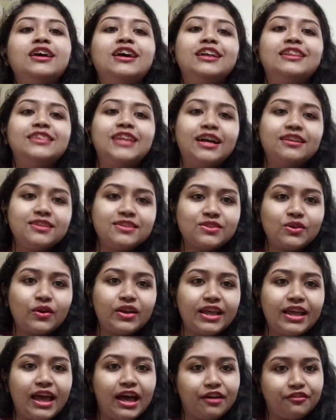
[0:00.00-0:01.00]
That is all
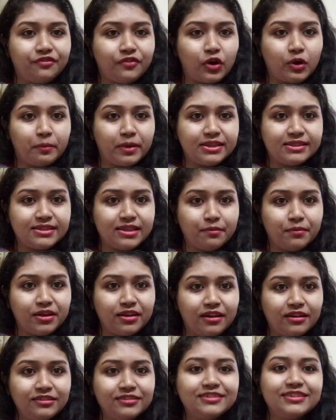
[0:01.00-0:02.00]
I have for my
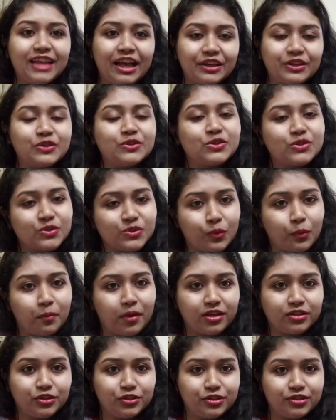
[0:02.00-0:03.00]
seminar. Thank you so
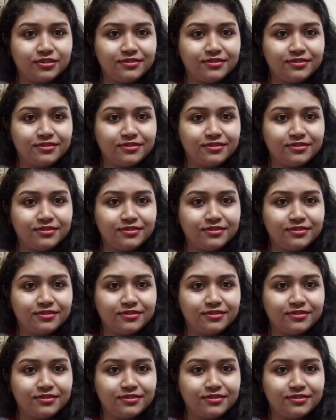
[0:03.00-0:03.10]
much.